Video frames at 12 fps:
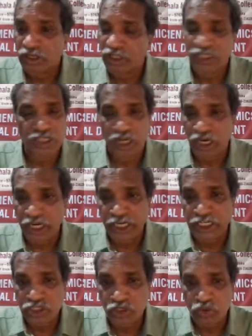This
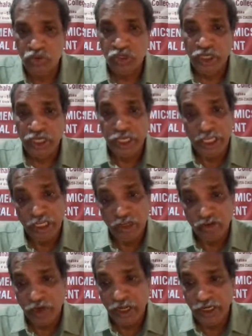leads to
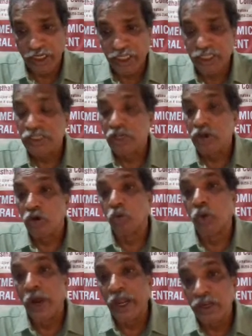inequalities,
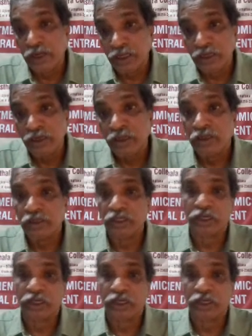widen the